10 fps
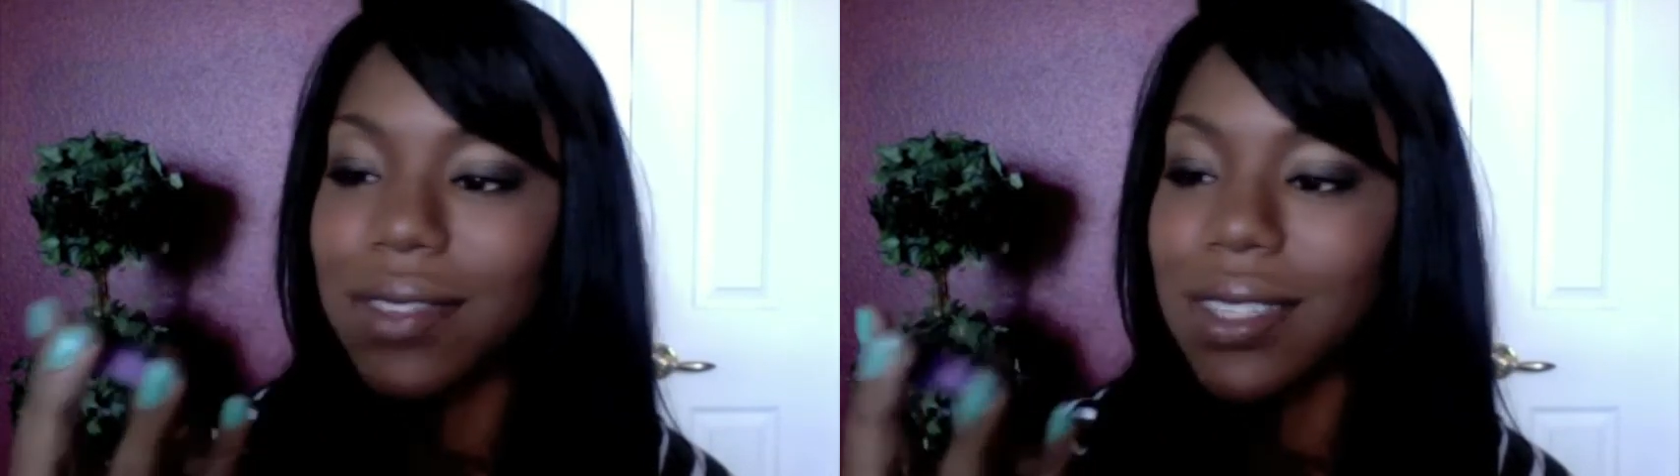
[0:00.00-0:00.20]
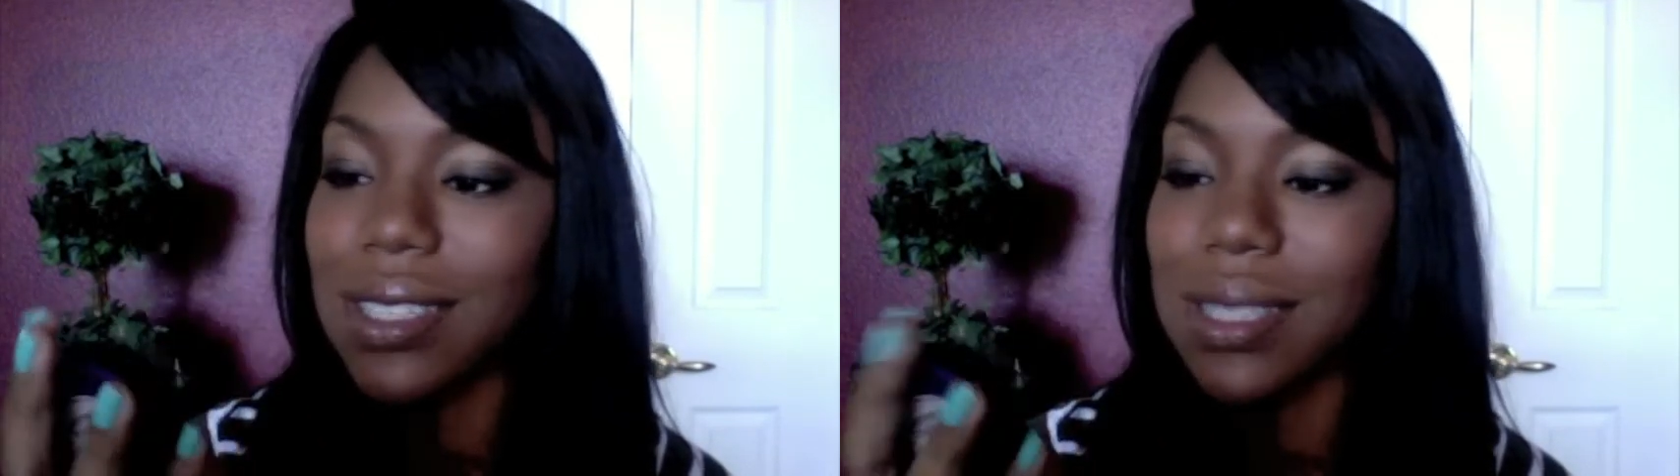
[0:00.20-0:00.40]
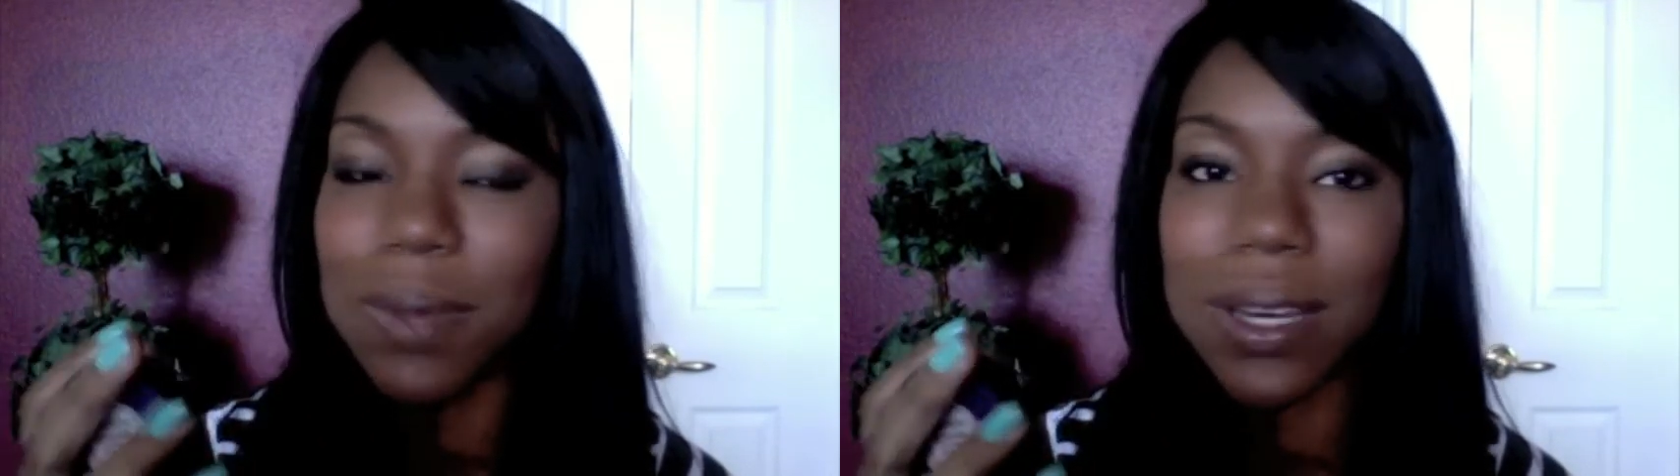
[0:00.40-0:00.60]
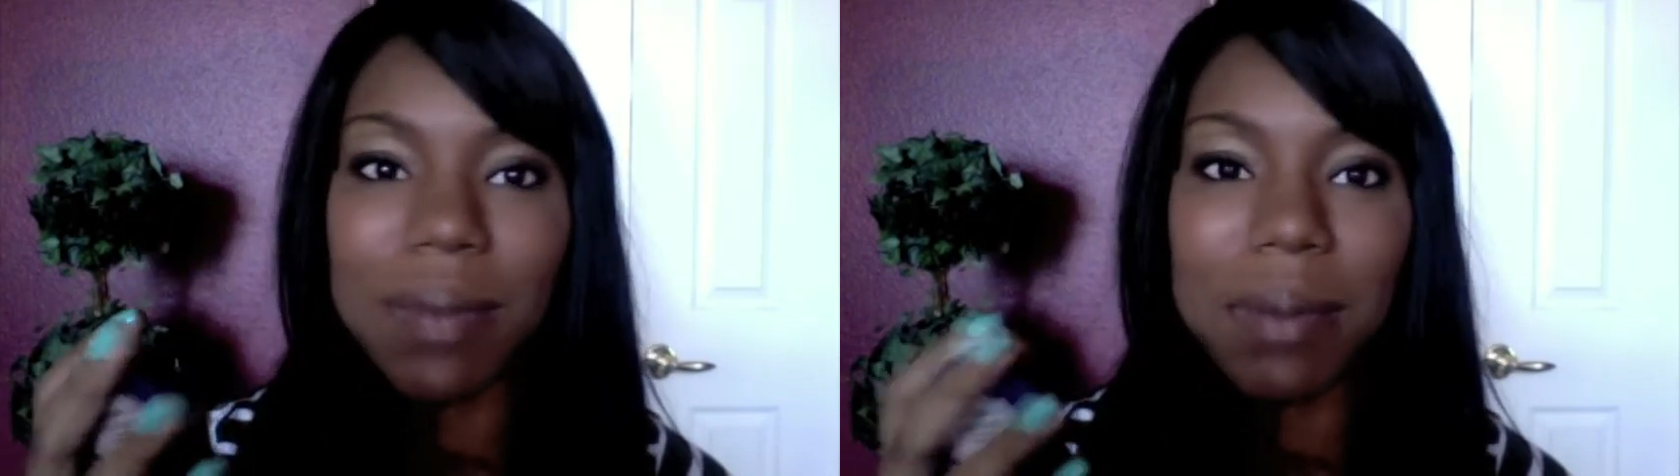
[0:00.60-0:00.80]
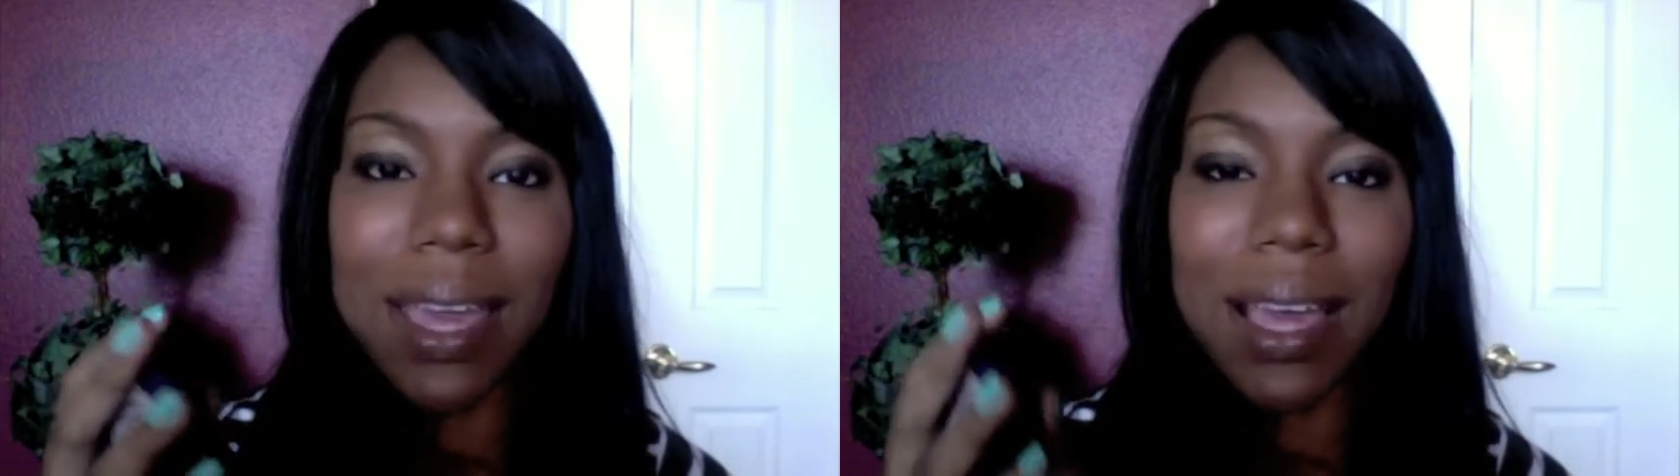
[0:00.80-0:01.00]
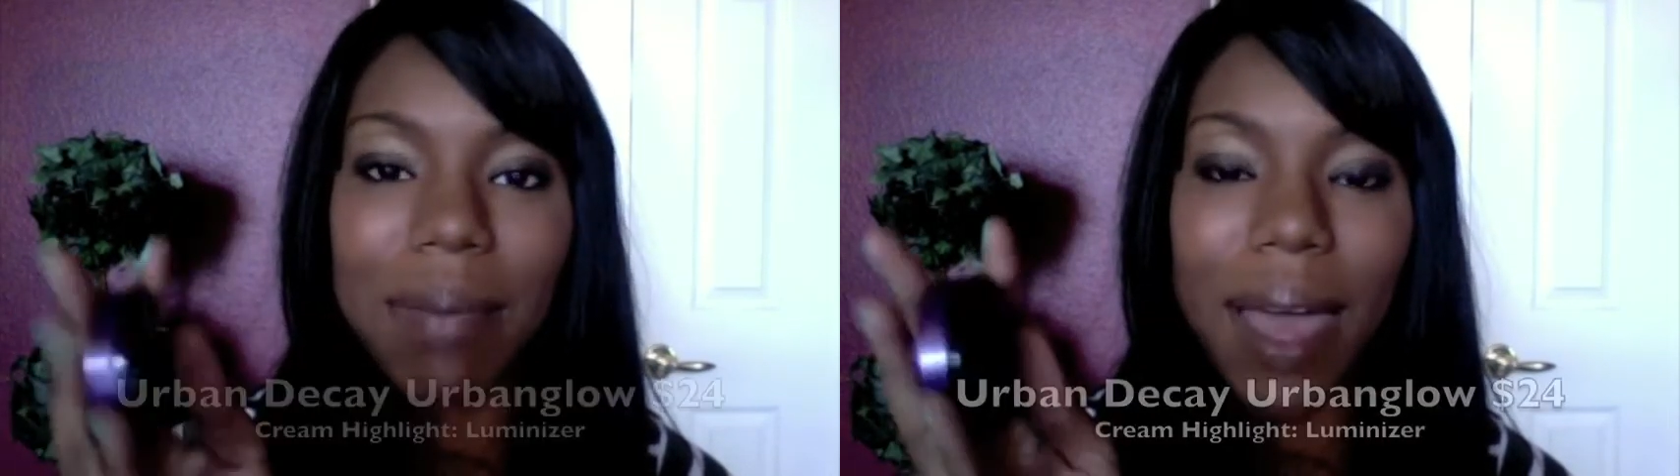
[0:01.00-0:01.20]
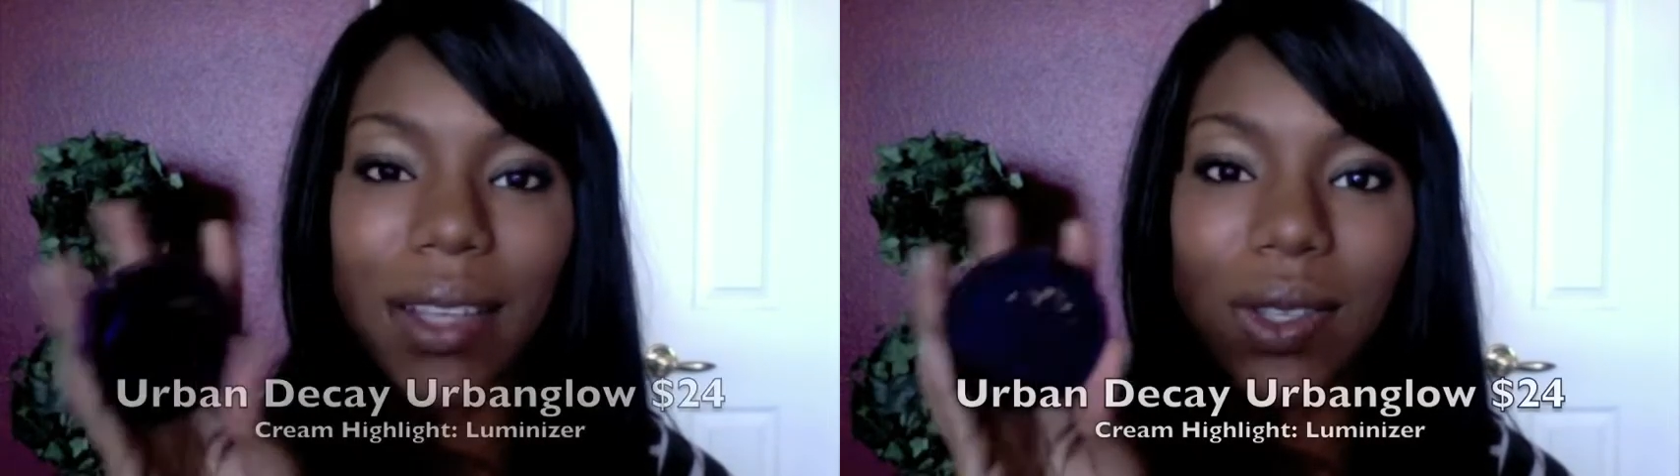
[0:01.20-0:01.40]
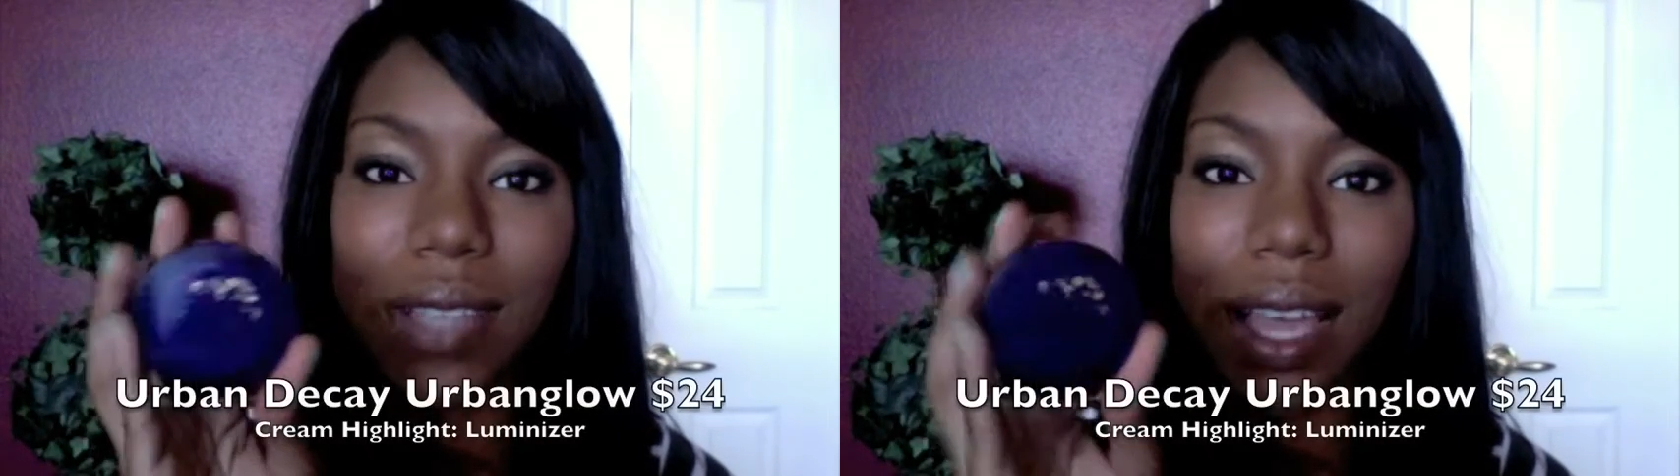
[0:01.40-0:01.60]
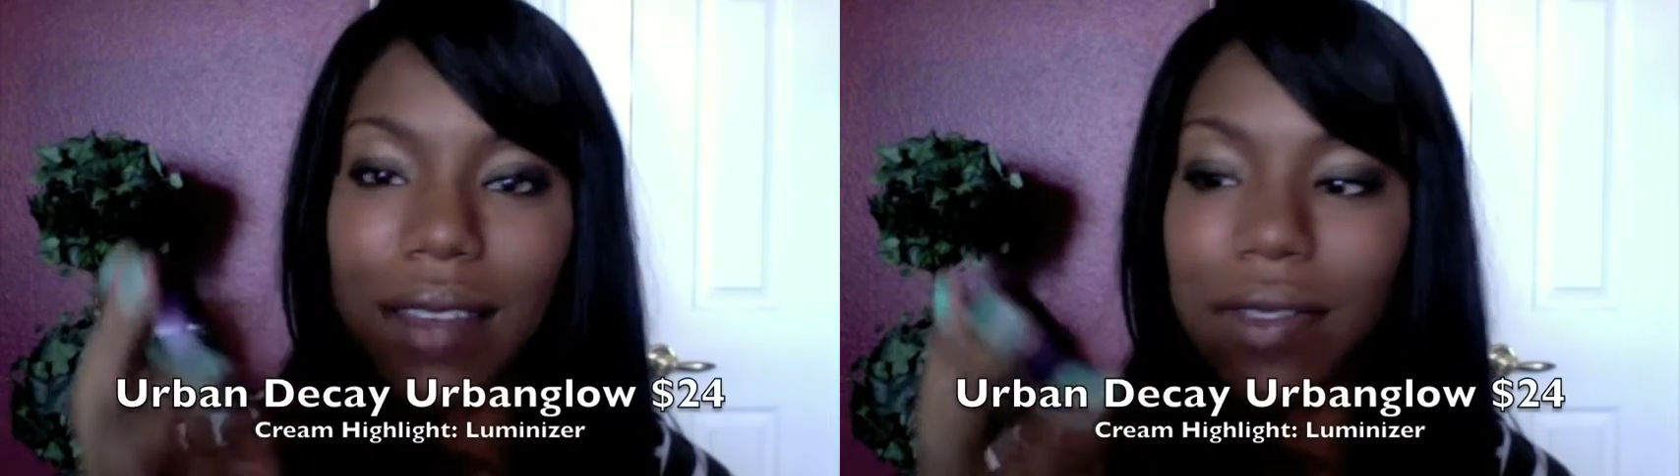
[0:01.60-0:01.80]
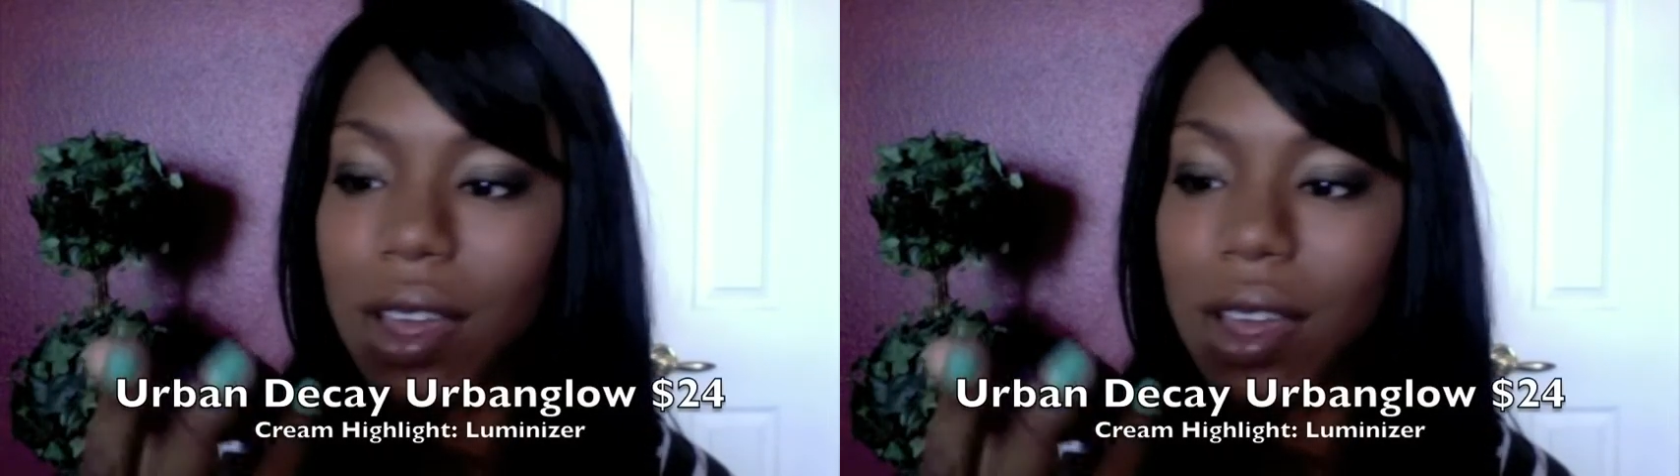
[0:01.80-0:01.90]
and it's been in my makeup bag, so it's kind of